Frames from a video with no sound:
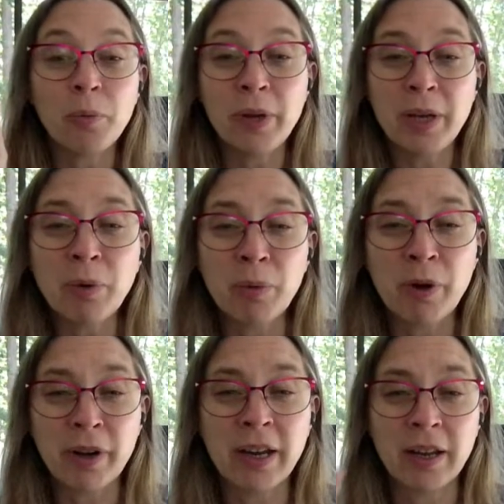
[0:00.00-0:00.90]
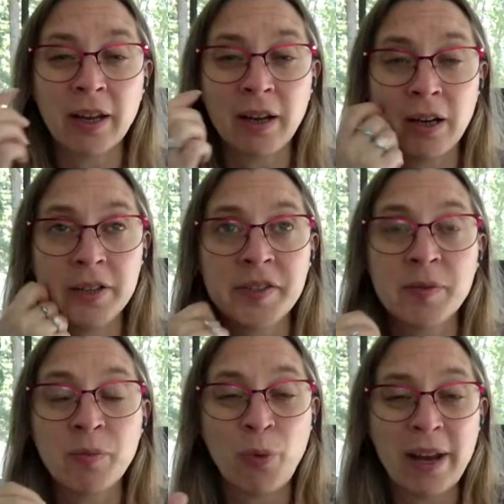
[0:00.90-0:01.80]
we were working on
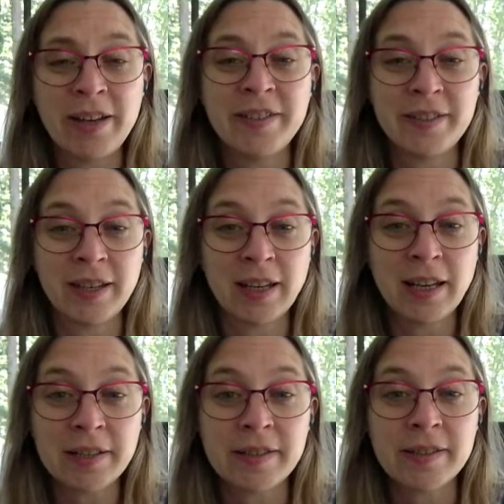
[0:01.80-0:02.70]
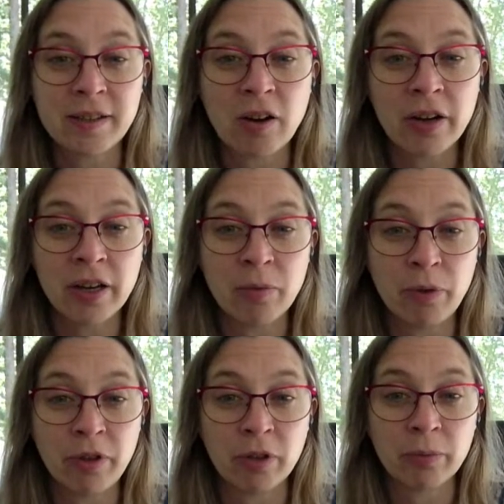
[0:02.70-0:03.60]
some ways to get started
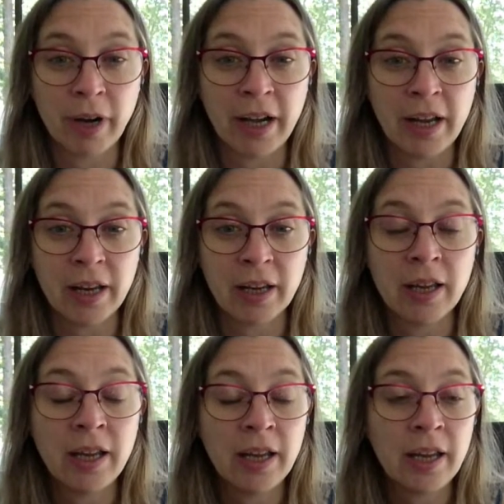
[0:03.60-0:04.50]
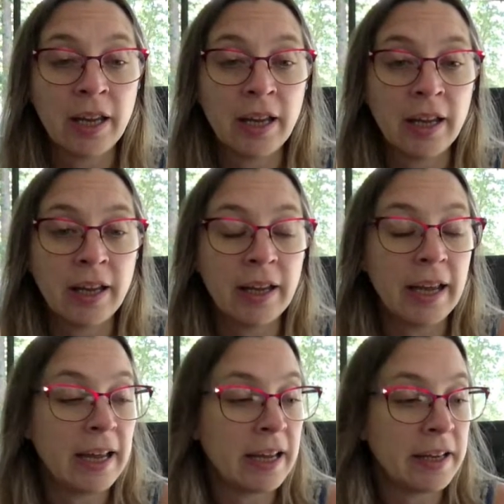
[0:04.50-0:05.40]
with your writing.
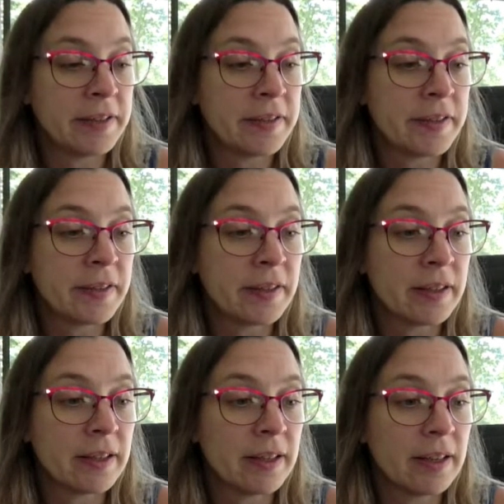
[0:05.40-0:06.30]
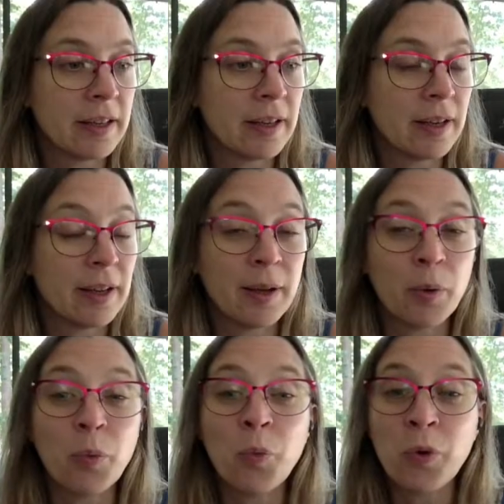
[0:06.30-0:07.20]
And
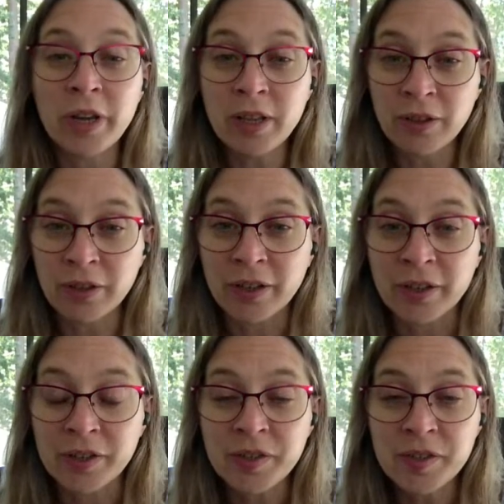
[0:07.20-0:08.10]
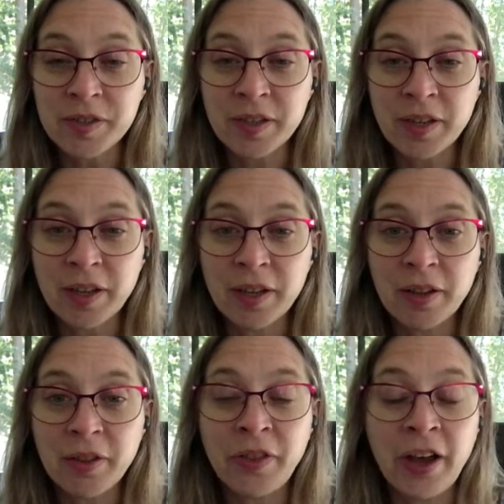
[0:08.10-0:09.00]
we learned
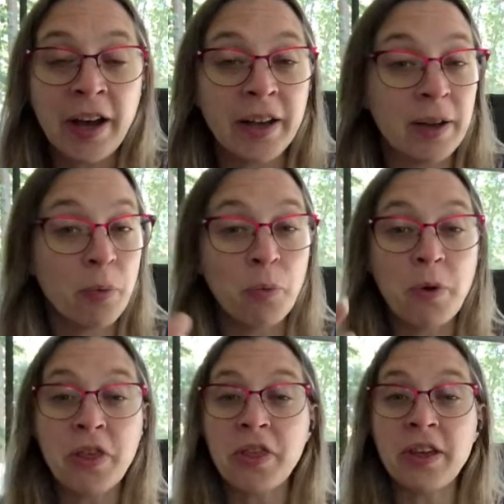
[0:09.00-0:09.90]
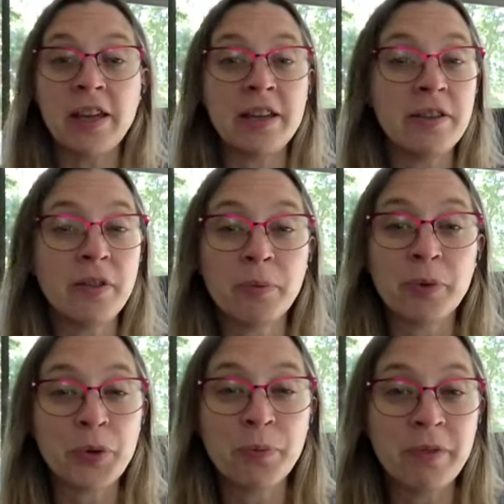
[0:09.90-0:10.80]
that within the
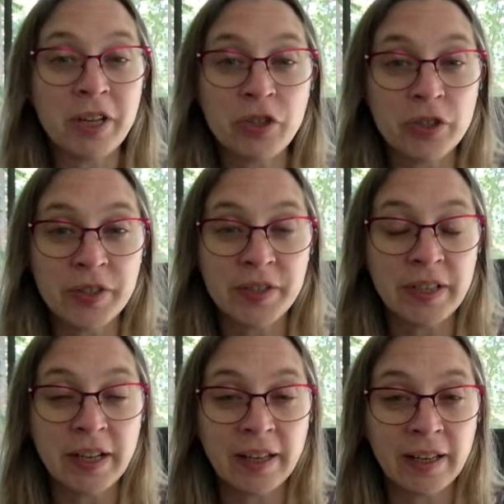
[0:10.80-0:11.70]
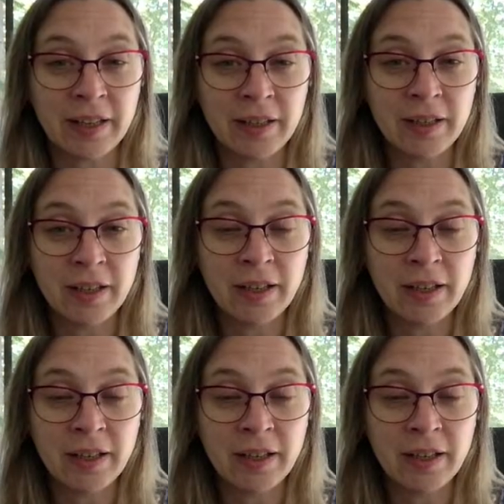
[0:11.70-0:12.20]
room that you're sitting in,